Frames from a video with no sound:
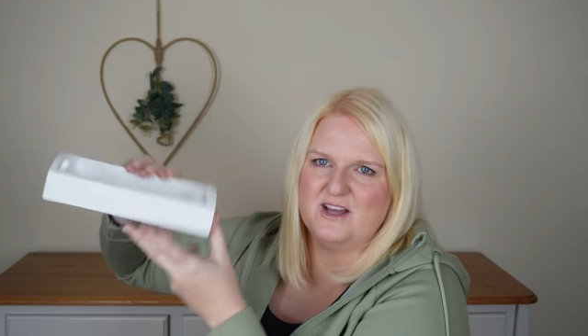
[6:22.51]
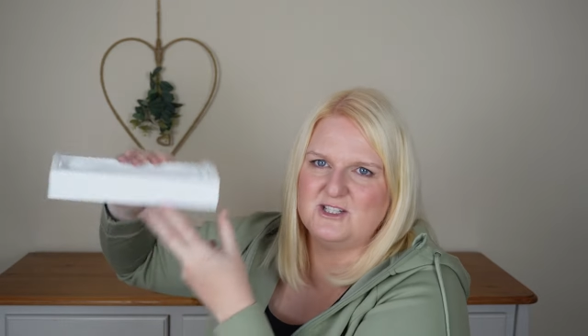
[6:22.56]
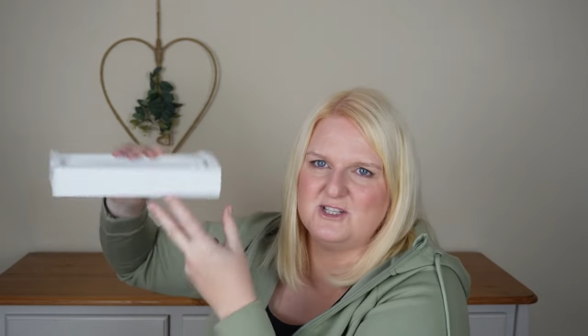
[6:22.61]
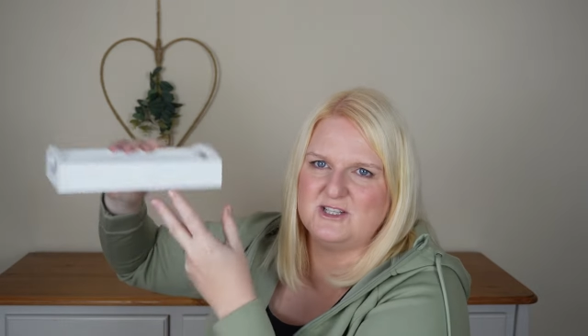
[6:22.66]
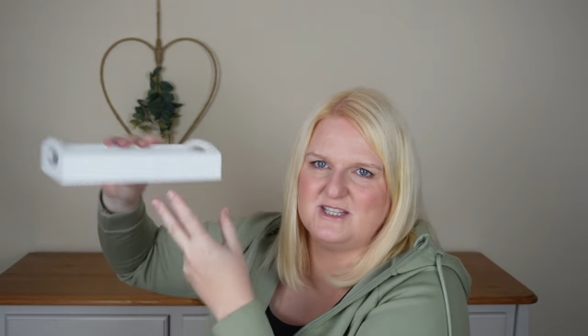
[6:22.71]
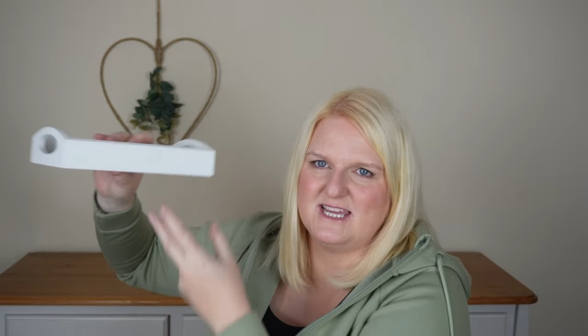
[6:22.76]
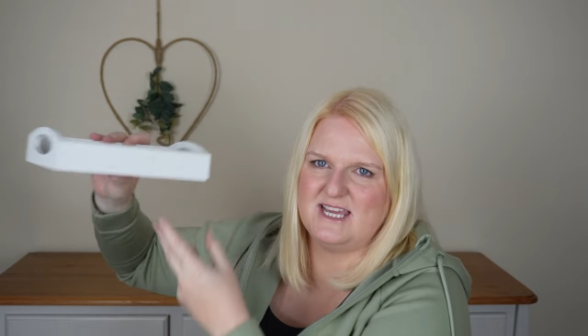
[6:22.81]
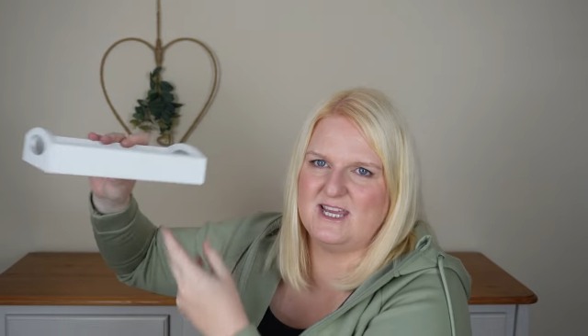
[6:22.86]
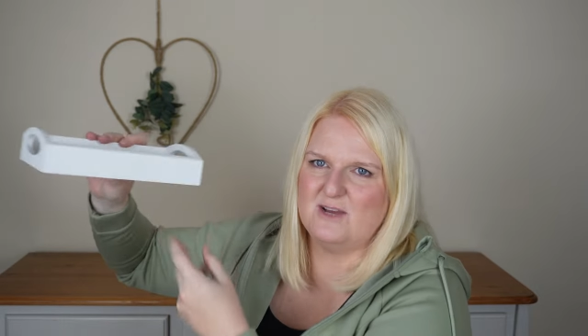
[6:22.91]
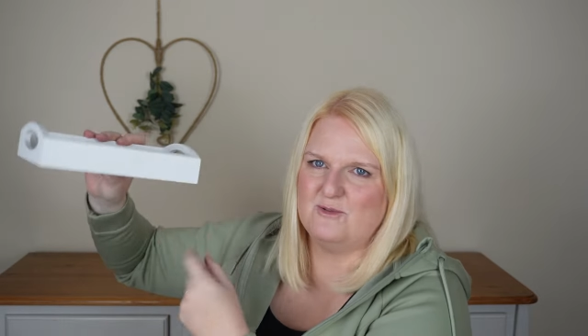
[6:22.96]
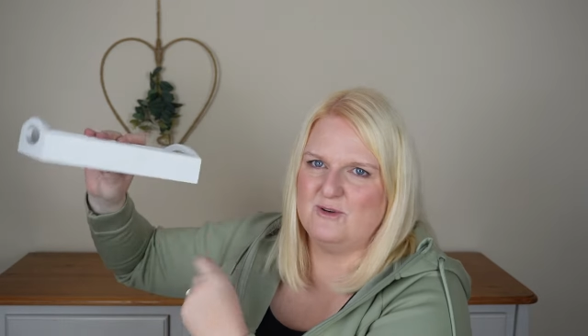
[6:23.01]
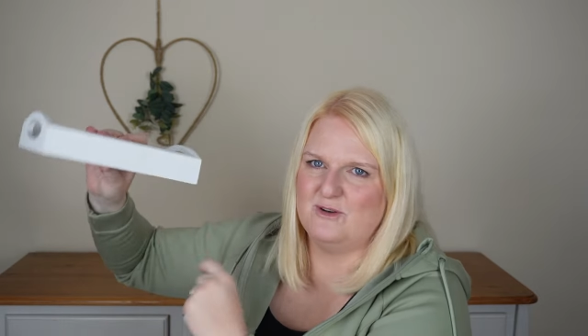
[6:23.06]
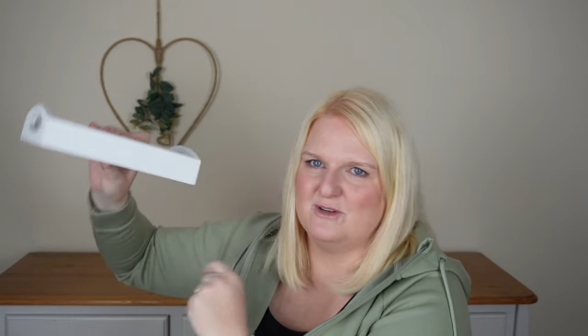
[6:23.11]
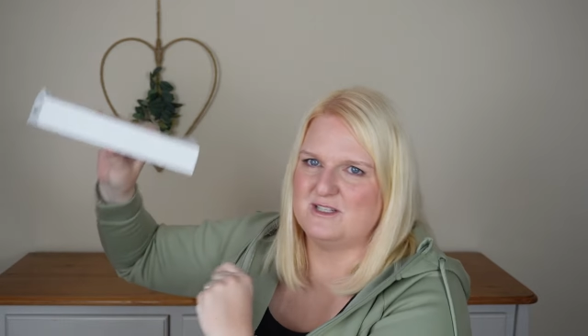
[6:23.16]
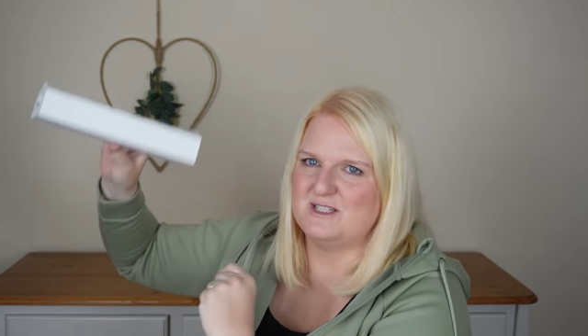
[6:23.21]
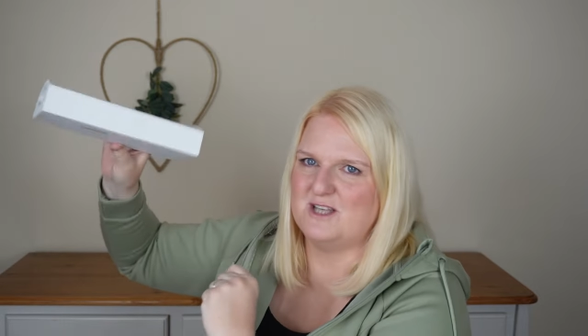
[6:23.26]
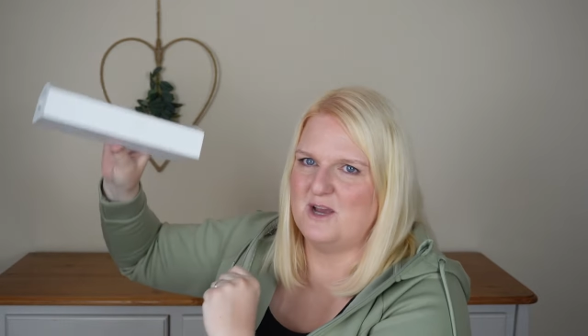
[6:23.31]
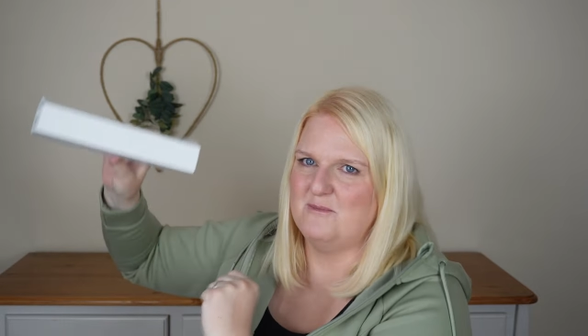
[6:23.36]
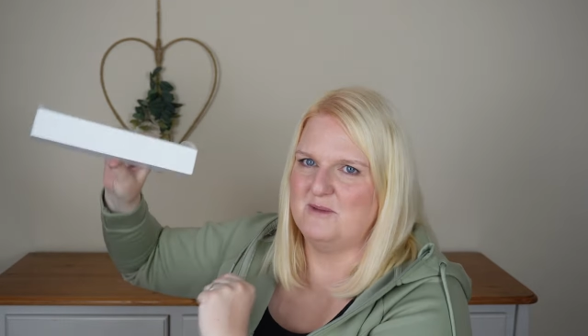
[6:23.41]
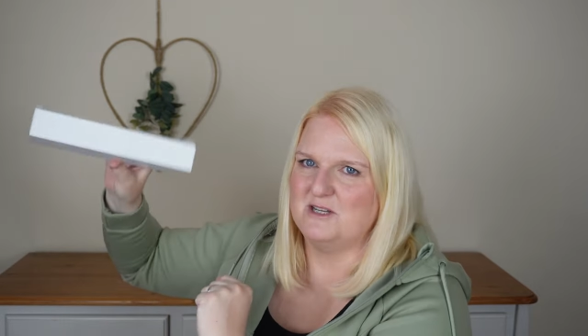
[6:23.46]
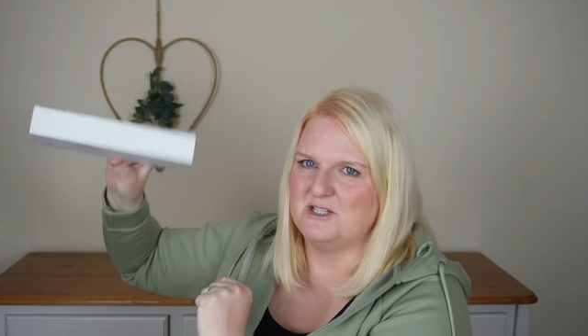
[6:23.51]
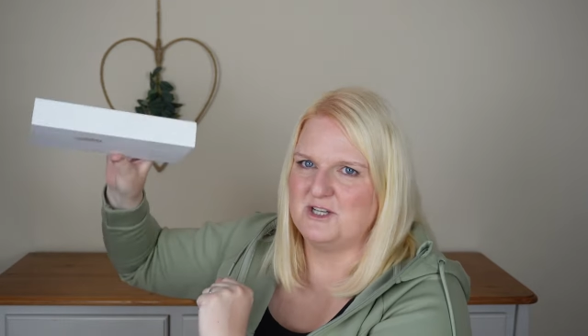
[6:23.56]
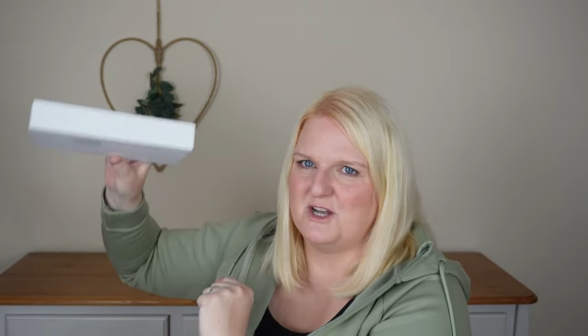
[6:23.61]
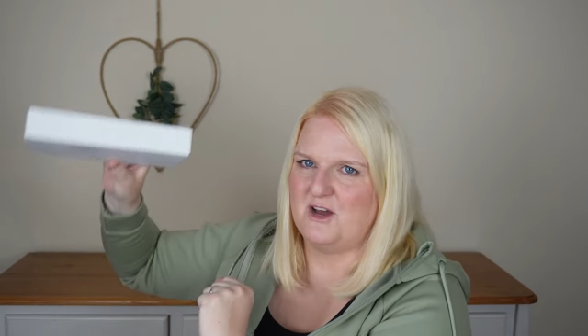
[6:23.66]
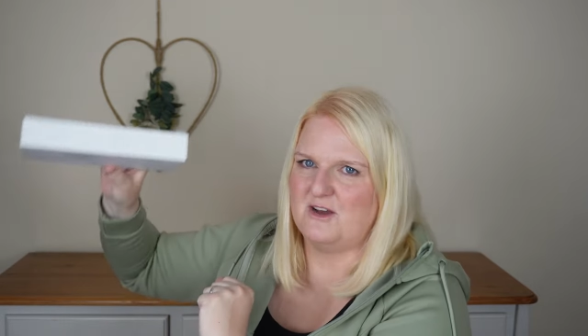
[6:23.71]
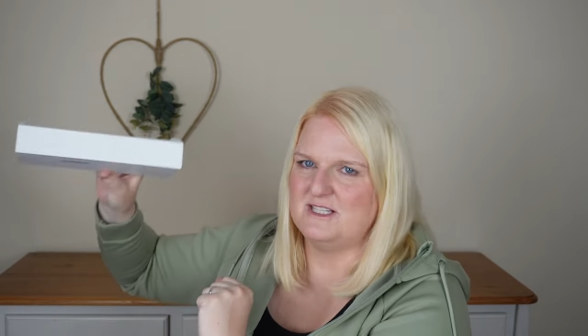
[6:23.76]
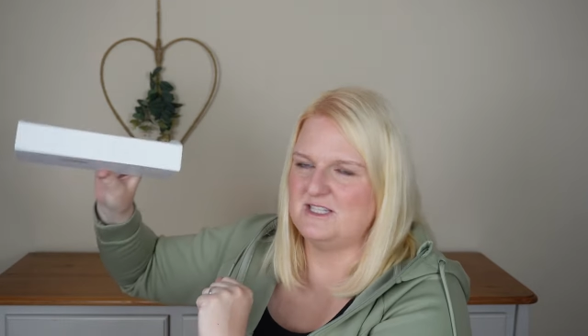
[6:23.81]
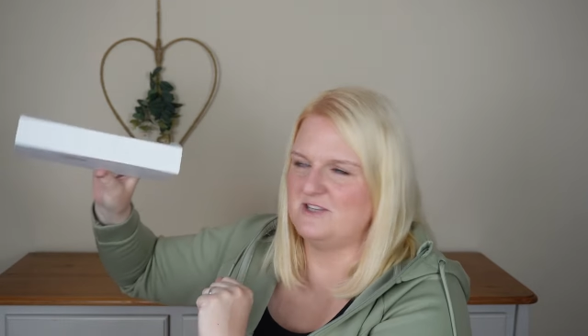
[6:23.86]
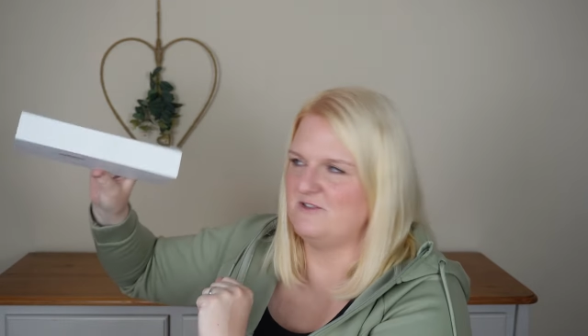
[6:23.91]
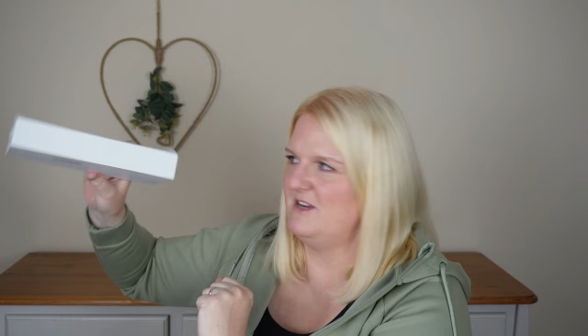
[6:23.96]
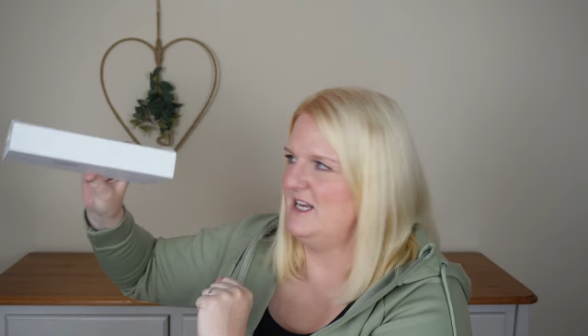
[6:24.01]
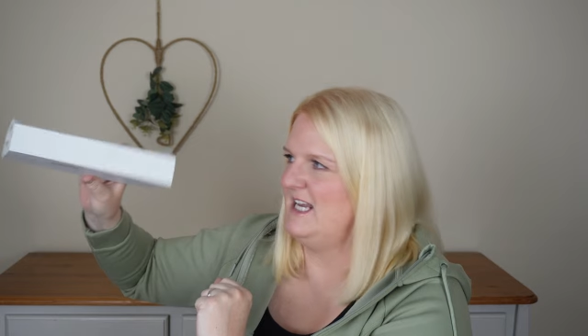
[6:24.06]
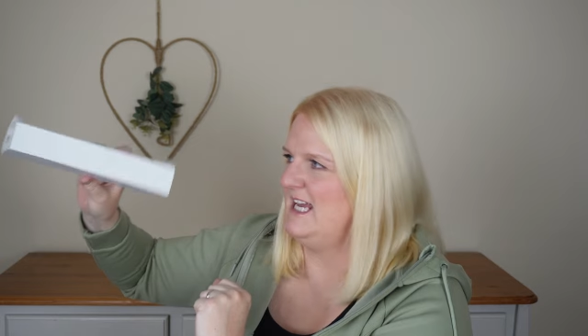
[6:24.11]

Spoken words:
I just think it would look so much nicer